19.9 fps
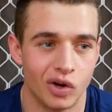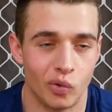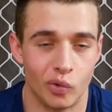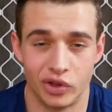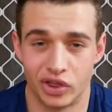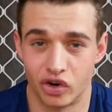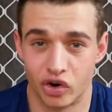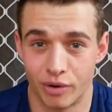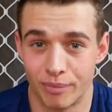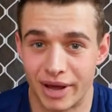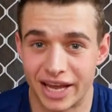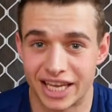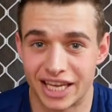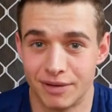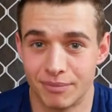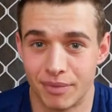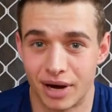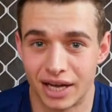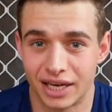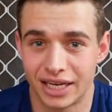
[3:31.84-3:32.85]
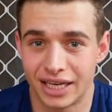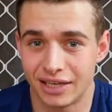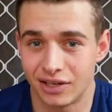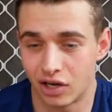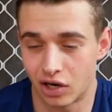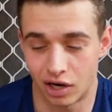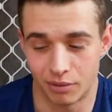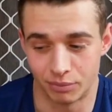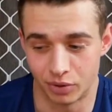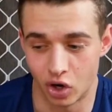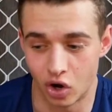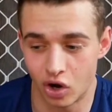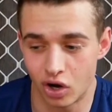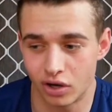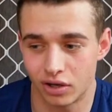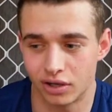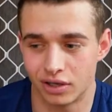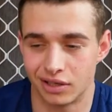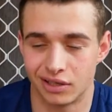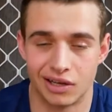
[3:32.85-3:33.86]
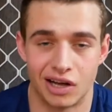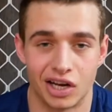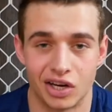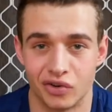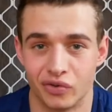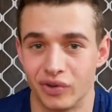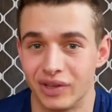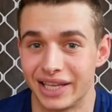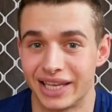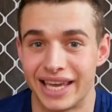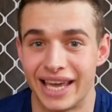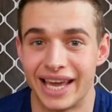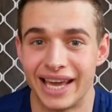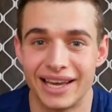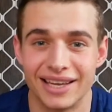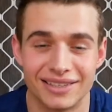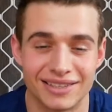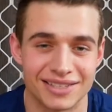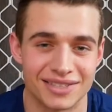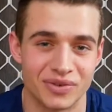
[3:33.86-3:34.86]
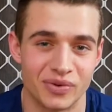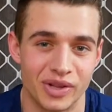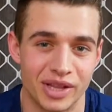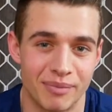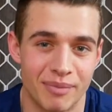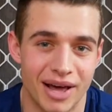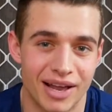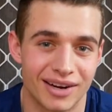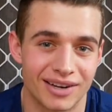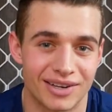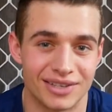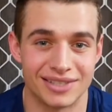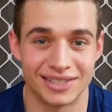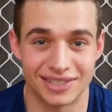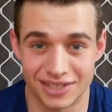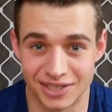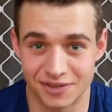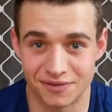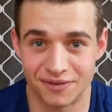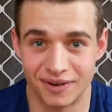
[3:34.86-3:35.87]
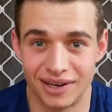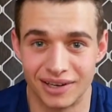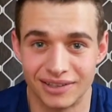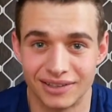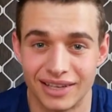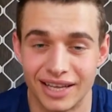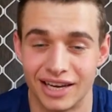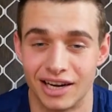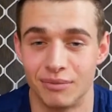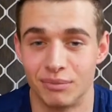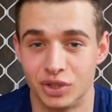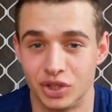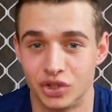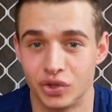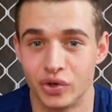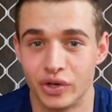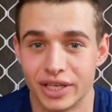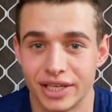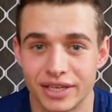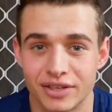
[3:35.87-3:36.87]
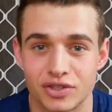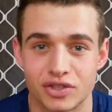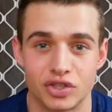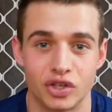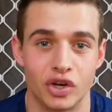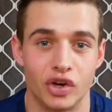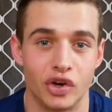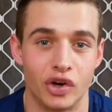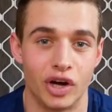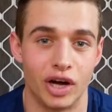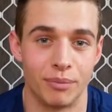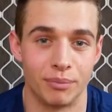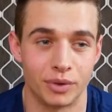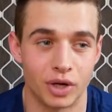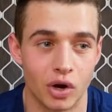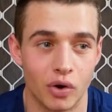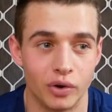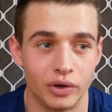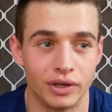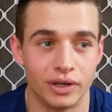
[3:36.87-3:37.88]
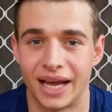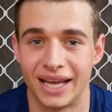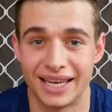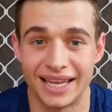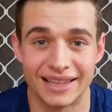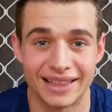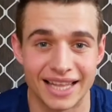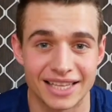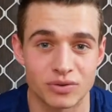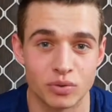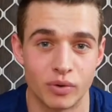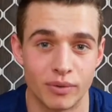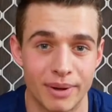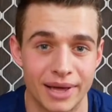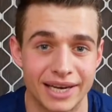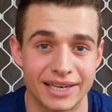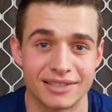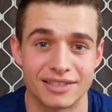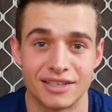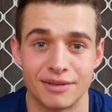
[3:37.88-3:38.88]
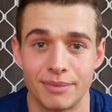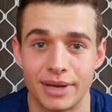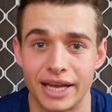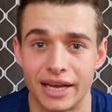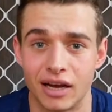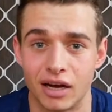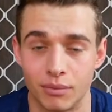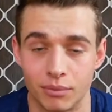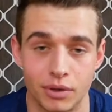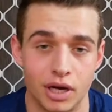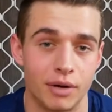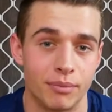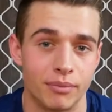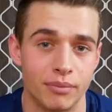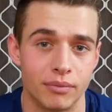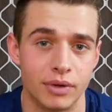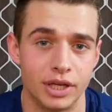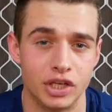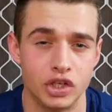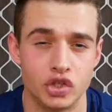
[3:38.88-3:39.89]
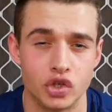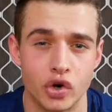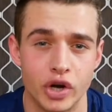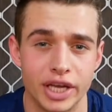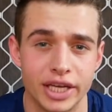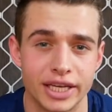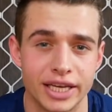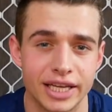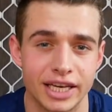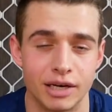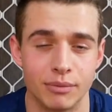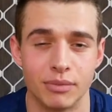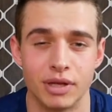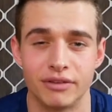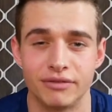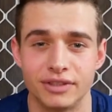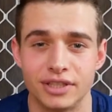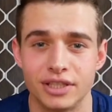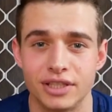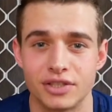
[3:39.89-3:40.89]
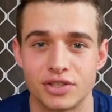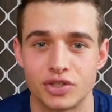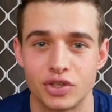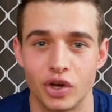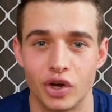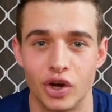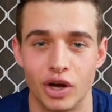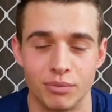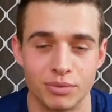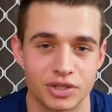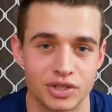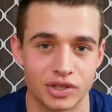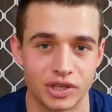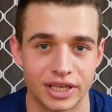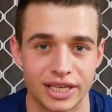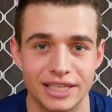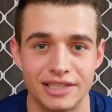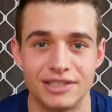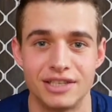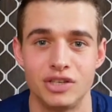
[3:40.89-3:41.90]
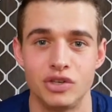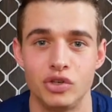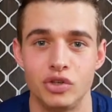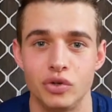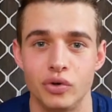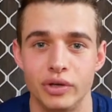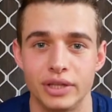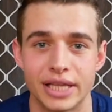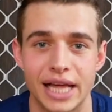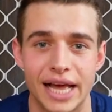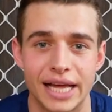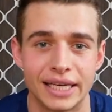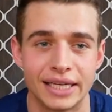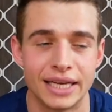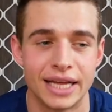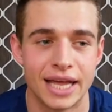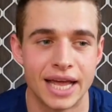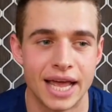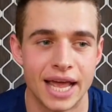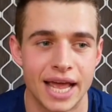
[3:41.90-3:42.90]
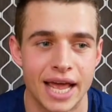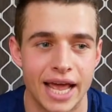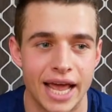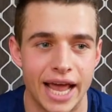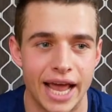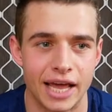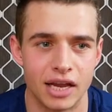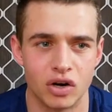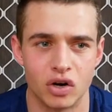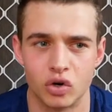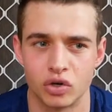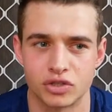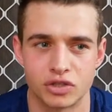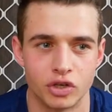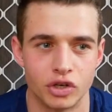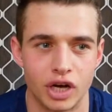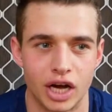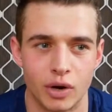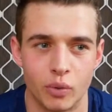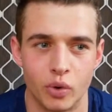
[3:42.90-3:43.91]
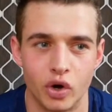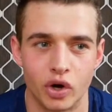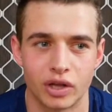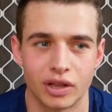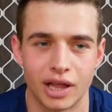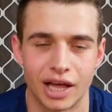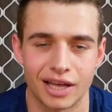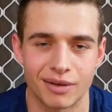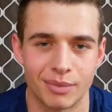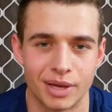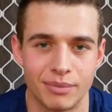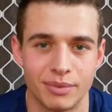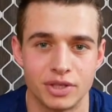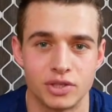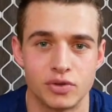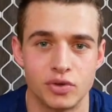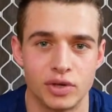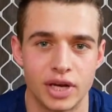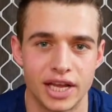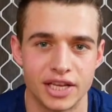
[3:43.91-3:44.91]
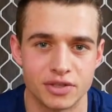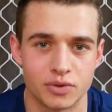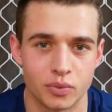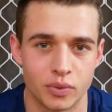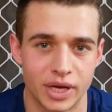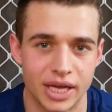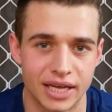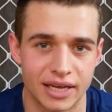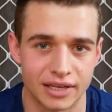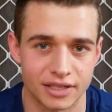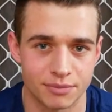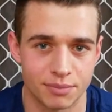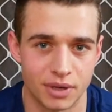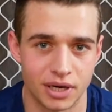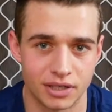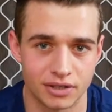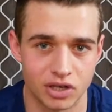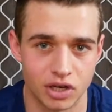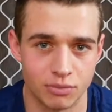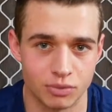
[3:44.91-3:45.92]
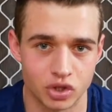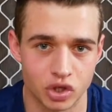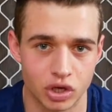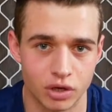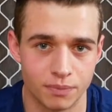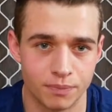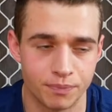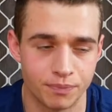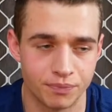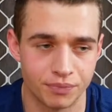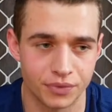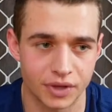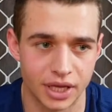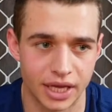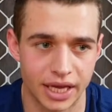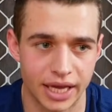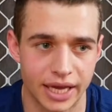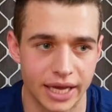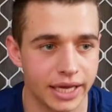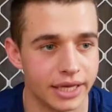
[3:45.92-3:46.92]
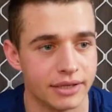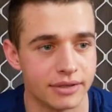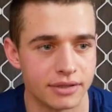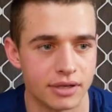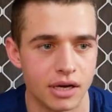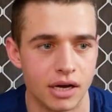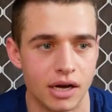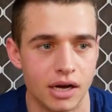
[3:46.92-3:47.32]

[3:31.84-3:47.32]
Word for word: whether I'm making money, I'm not, I don't really care, it doesn't really matter, because it's just fun and I'm enjoying it. So I'm going, and yeah, that's what matters to me. I'm enjoying it and I'm loving it, so I'm just going to continue doing that. And also I work like maybe 2 days a week as a part-time job, and